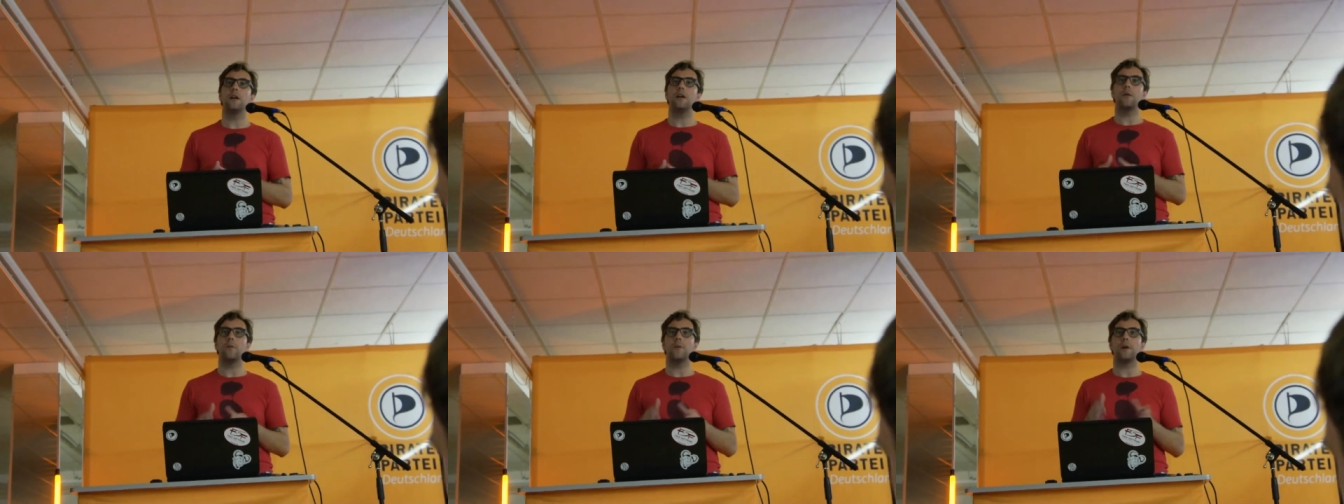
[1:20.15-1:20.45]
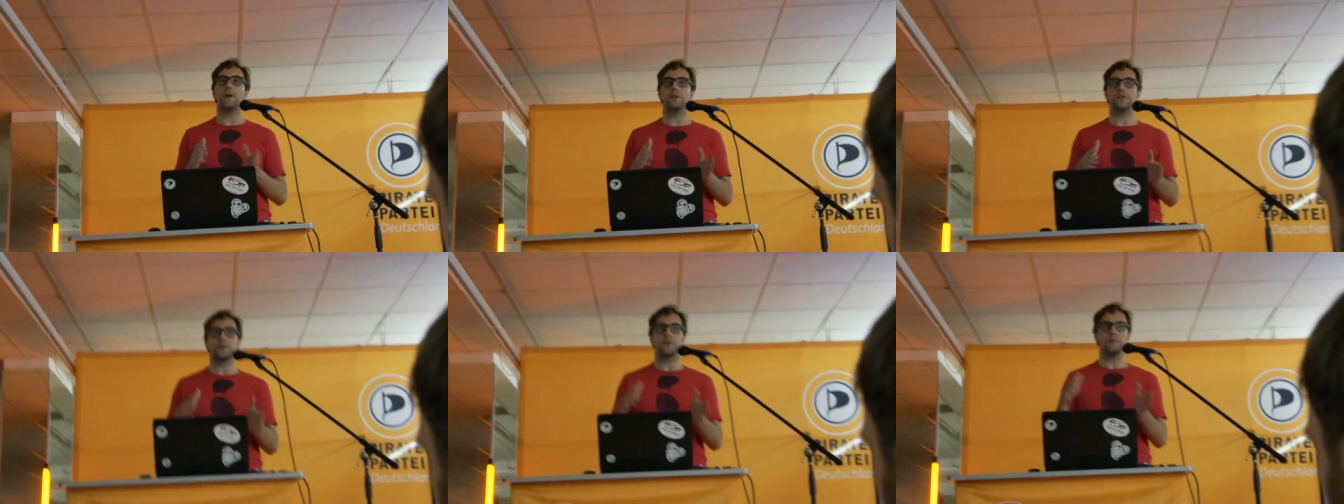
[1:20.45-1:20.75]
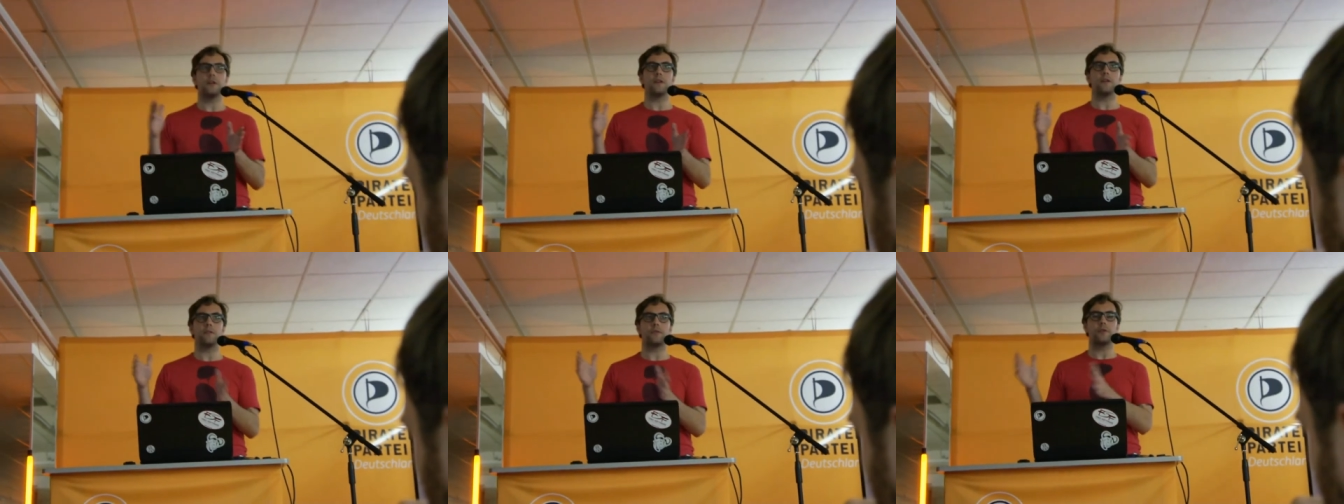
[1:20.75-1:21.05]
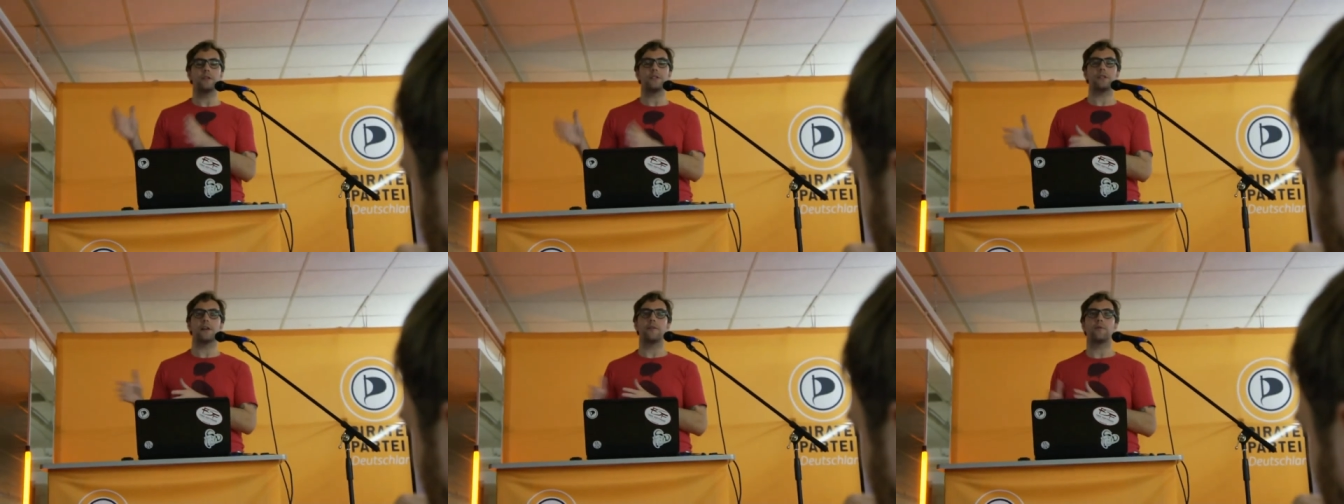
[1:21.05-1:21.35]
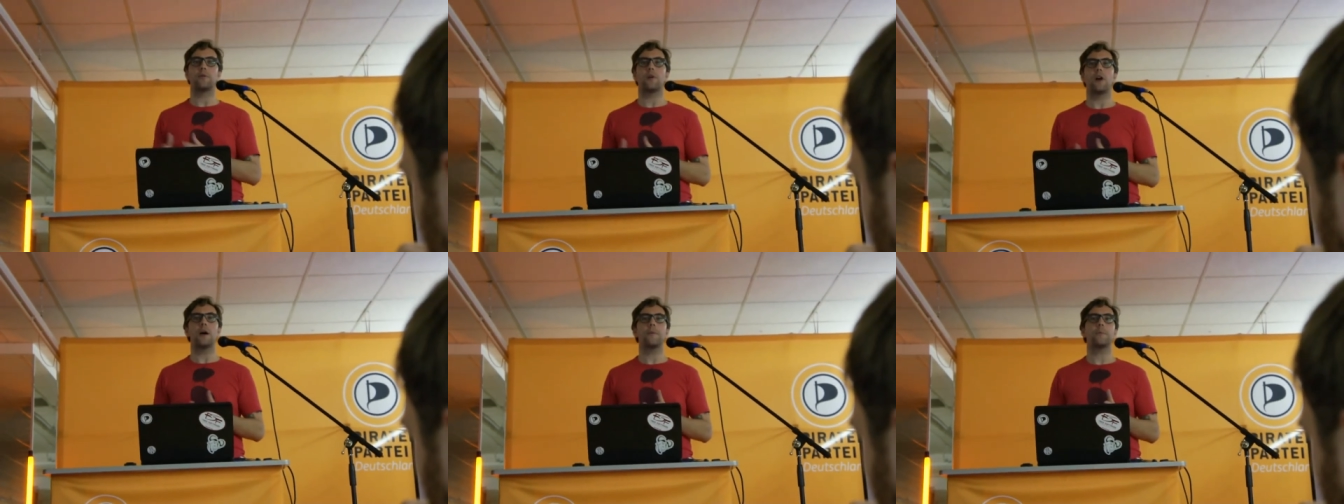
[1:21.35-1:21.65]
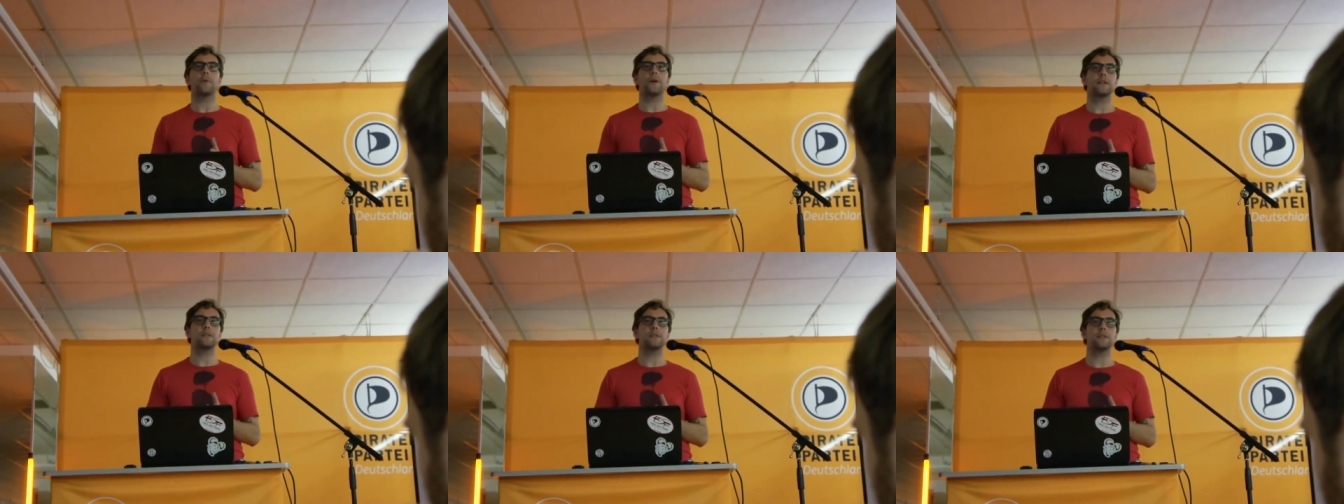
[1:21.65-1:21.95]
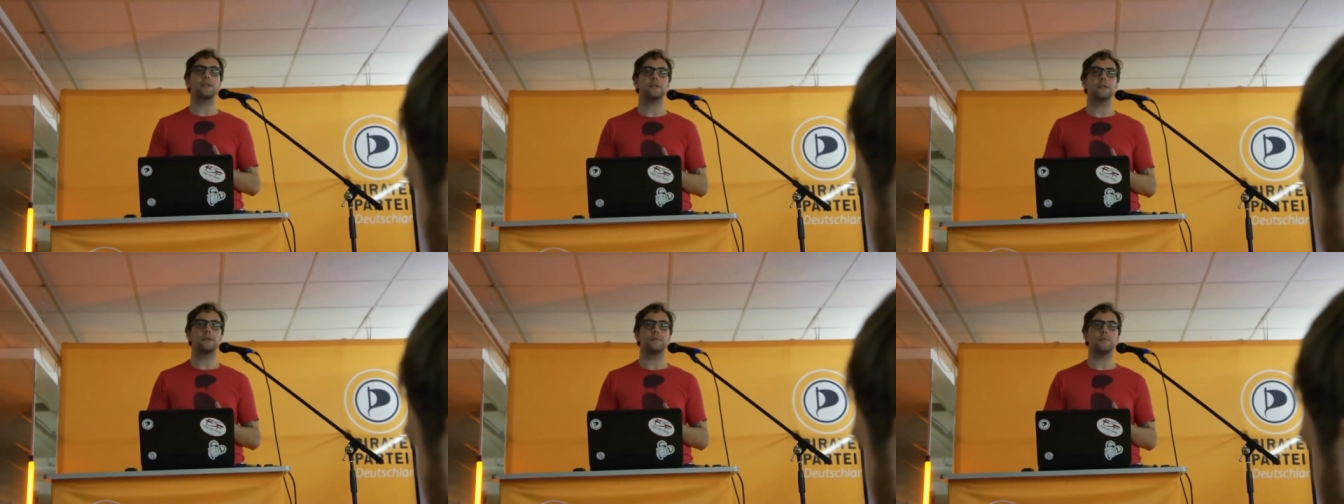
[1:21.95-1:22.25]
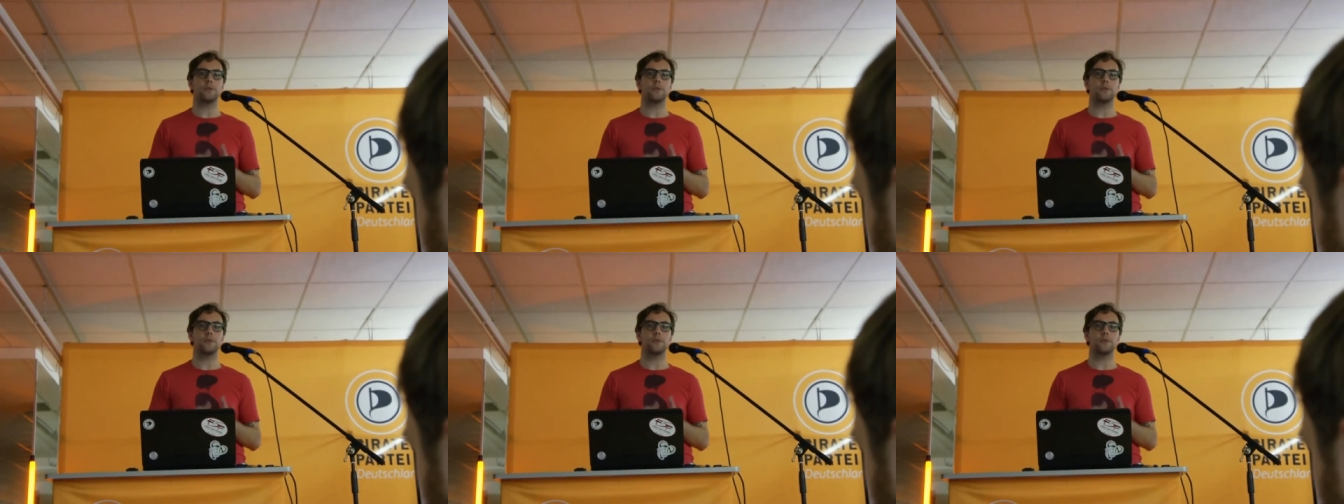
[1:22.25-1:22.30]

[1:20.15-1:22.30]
We also need a free software operating system,